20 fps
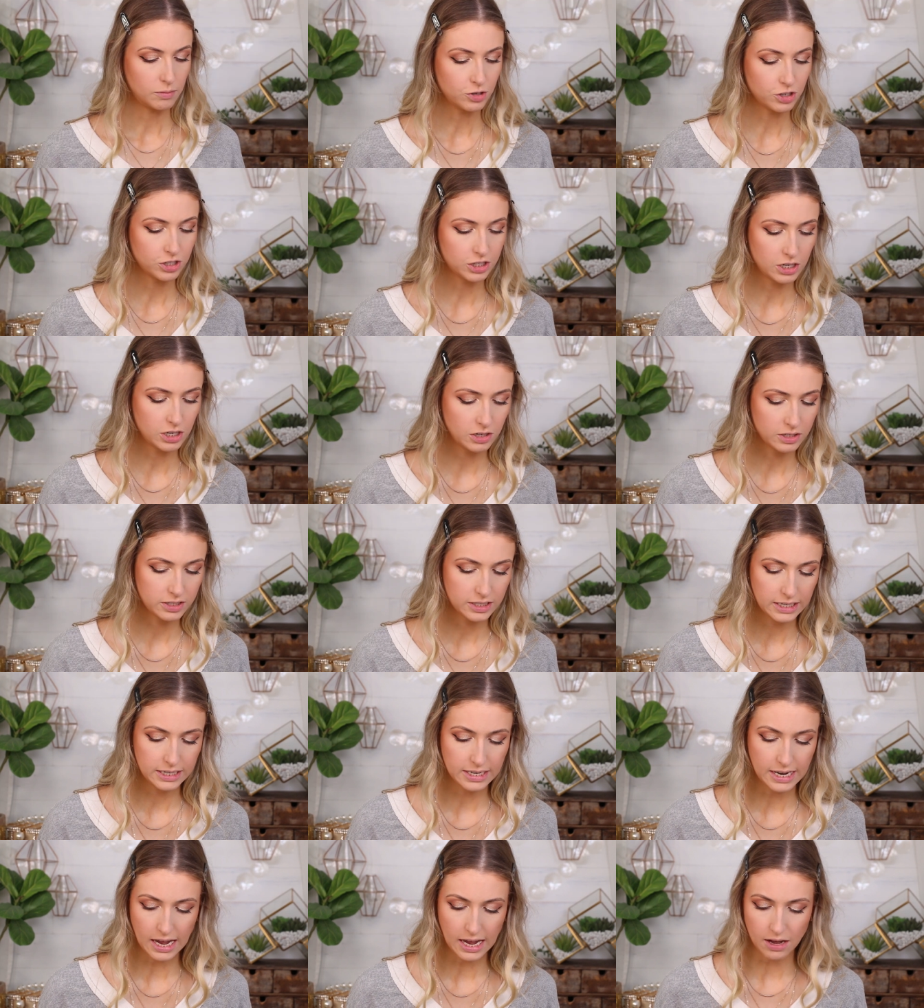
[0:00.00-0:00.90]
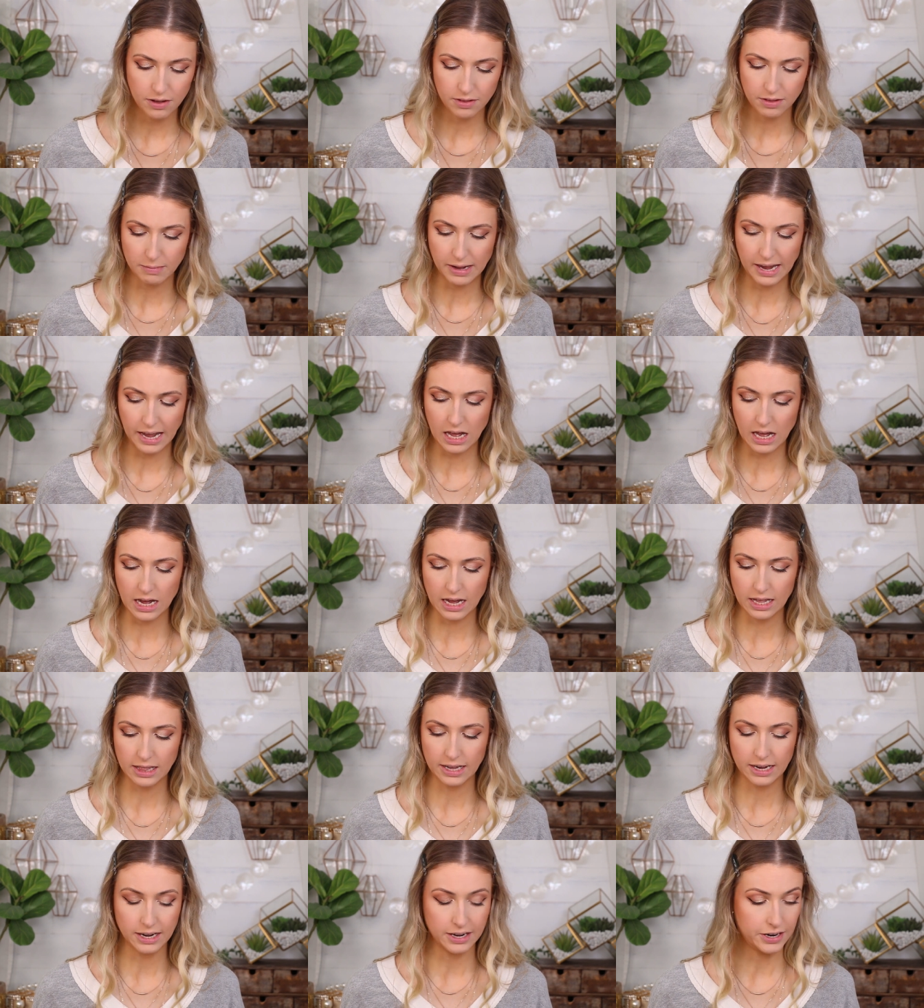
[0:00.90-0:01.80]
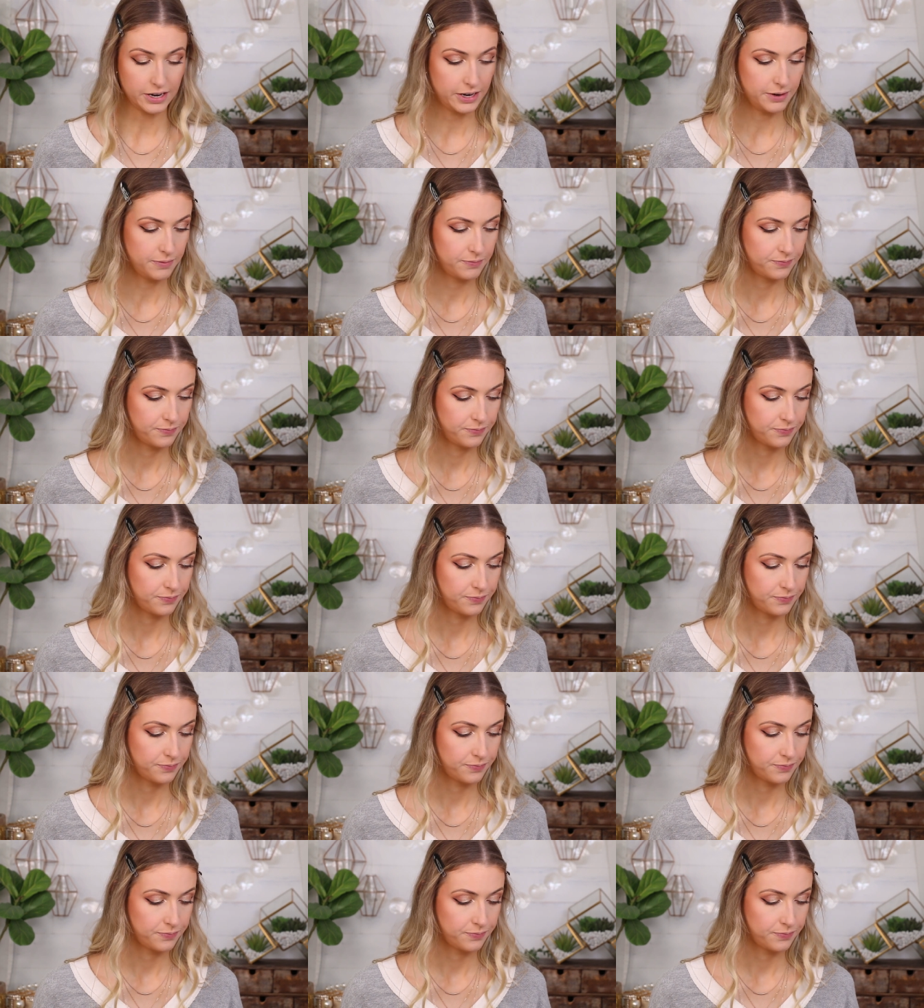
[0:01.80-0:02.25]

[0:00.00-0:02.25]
I'm just noticing now that my eyeliner